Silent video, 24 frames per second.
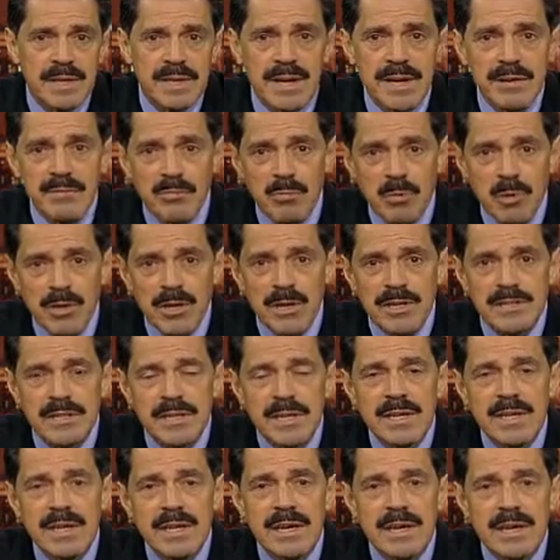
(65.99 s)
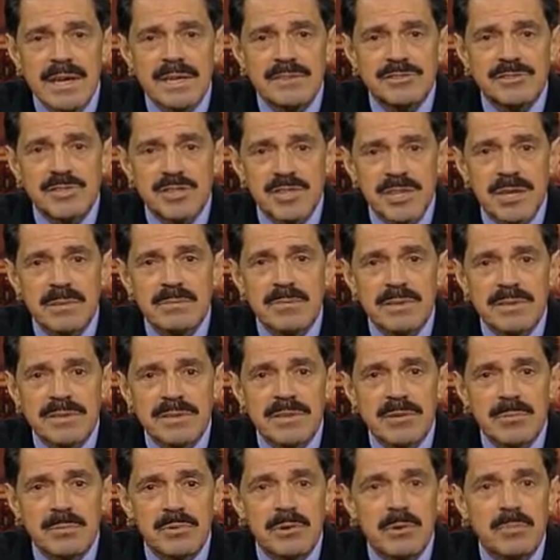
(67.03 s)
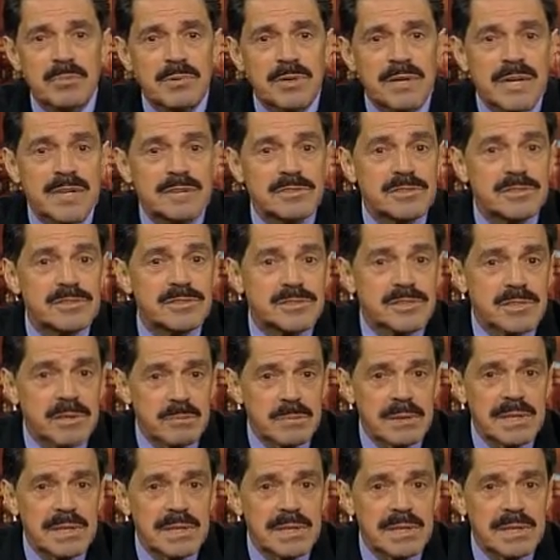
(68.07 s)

that I've worked as chairman of the Appropriations